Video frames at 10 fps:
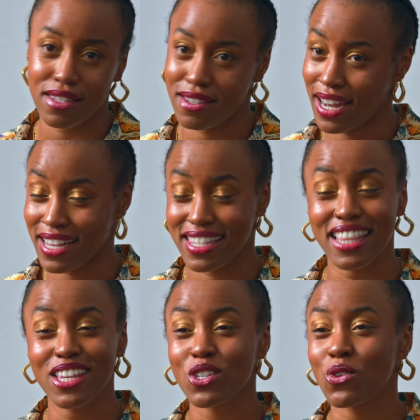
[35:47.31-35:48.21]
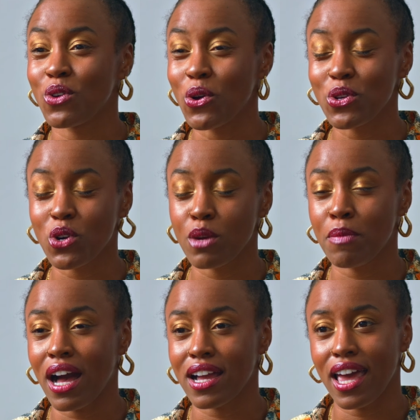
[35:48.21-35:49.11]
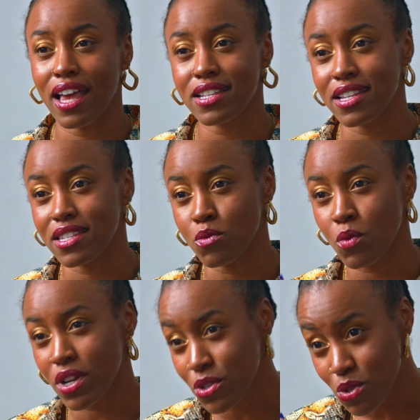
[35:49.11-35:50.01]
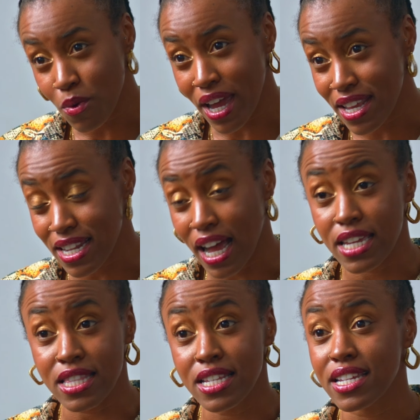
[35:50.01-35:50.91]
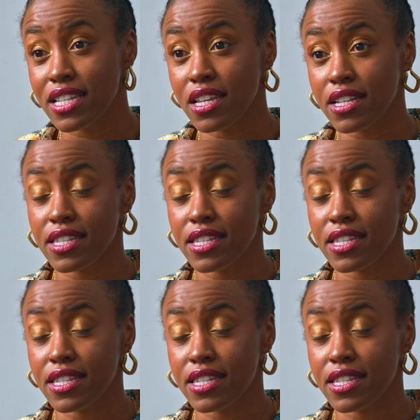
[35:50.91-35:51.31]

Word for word: and I said this on Holding Court Podcast, it's one or two ways that I can look at this.